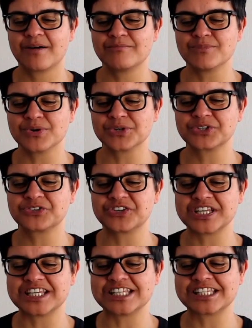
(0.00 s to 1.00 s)

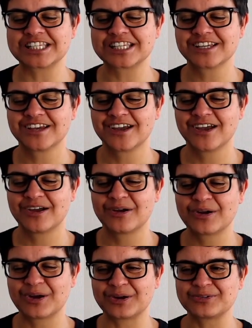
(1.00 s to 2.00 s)
Mercury's
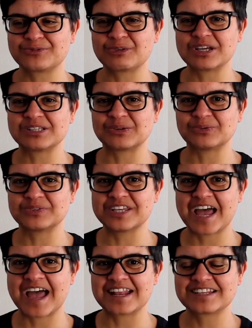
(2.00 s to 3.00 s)
kind of raison
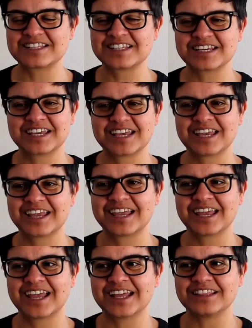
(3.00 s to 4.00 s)
d'etre
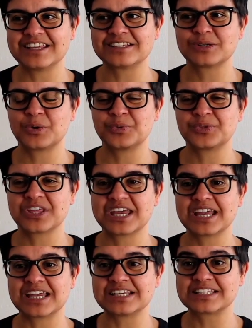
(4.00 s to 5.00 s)
in this whole
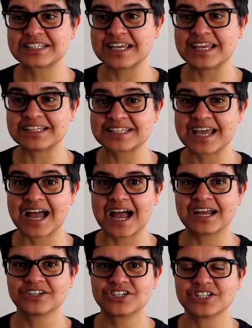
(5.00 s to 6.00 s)
thing is
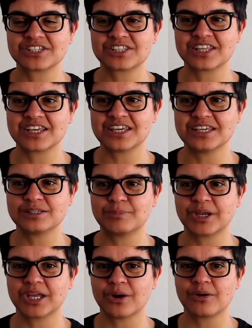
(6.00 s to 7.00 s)
cash. It's that he's
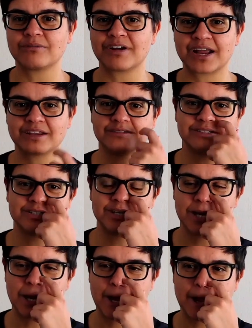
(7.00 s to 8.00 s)
been going around
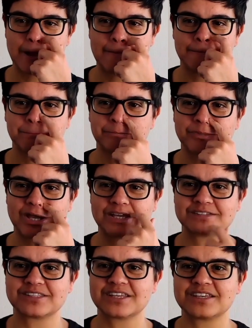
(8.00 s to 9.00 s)

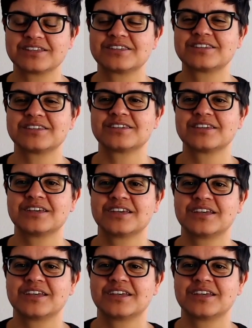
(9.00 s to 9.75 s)
as this